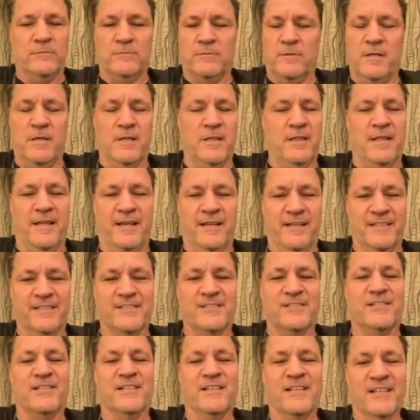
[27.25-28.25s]

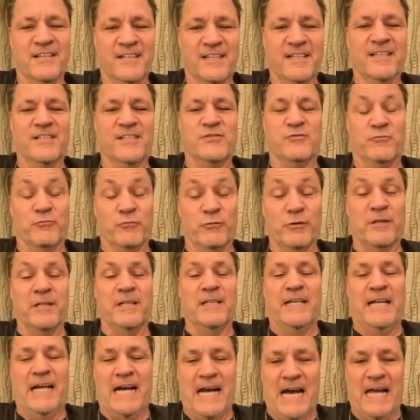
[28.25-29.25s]
it's
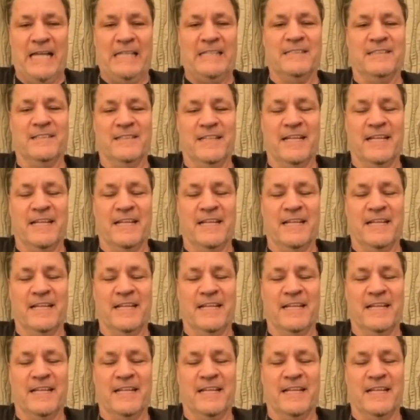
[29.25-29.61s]
really hot.